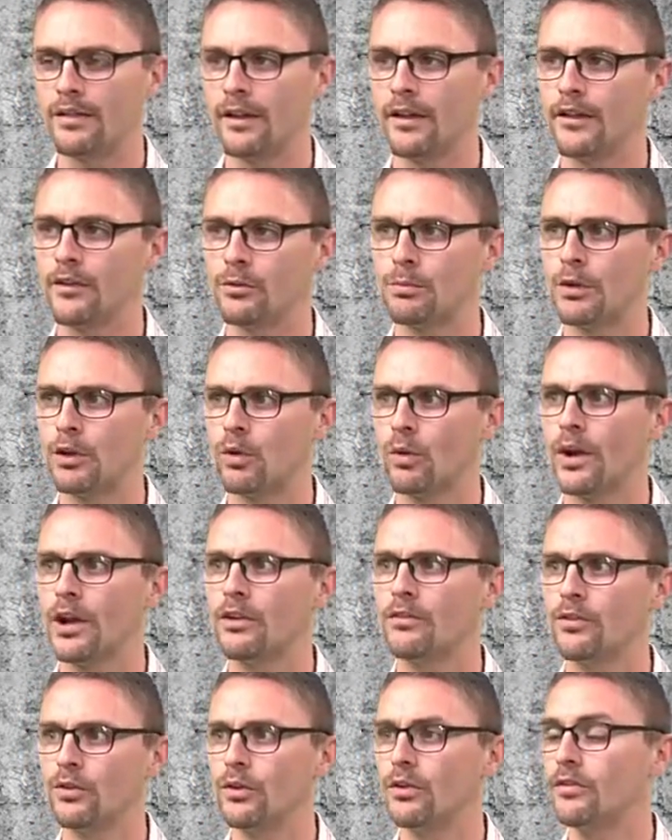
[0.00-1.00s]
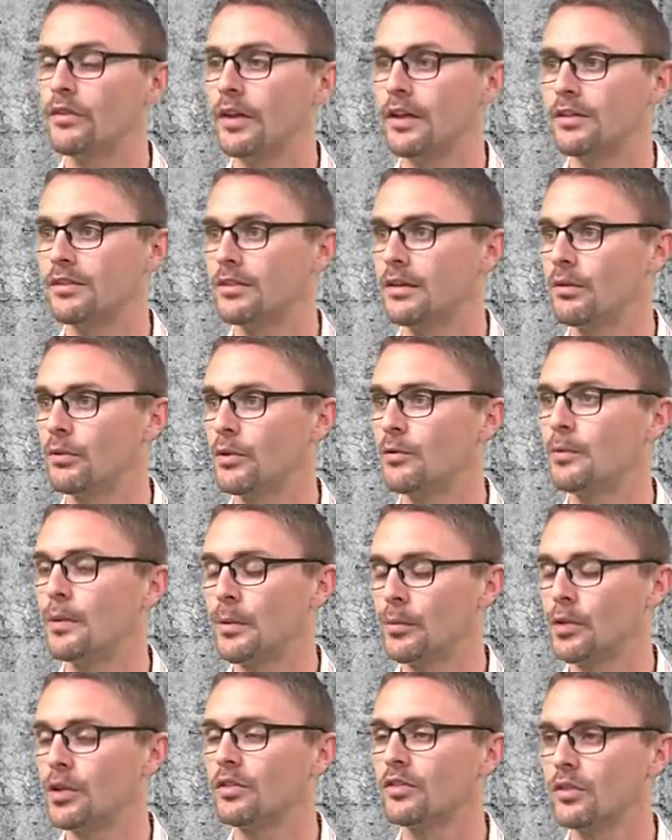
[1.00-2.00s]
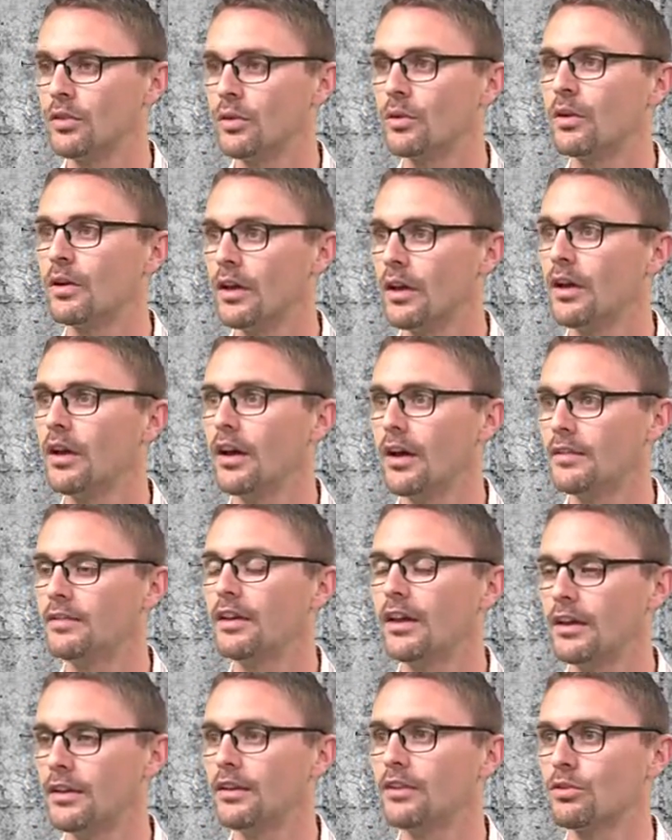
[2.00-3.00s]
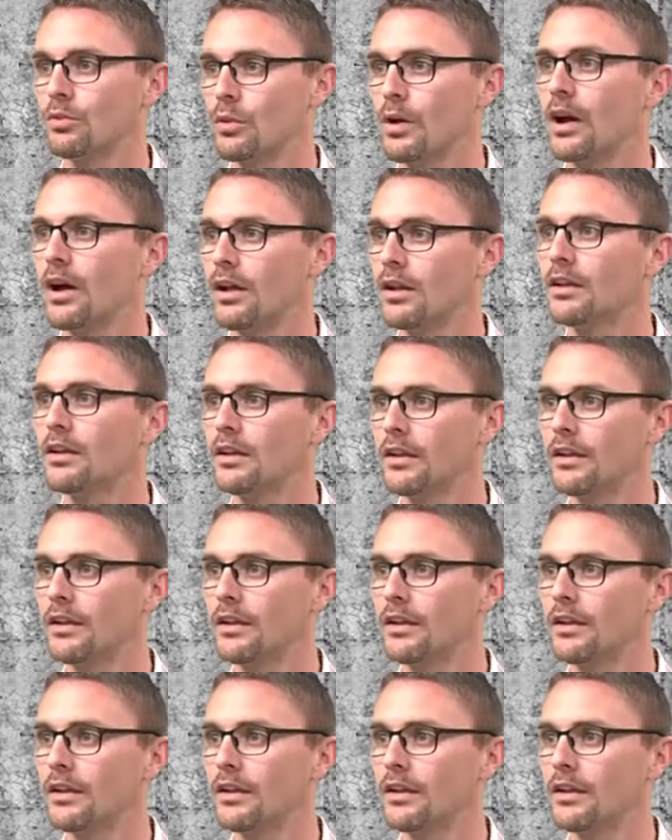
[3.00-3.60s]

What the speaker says: There's been quite a few events that we've been able to attend as well.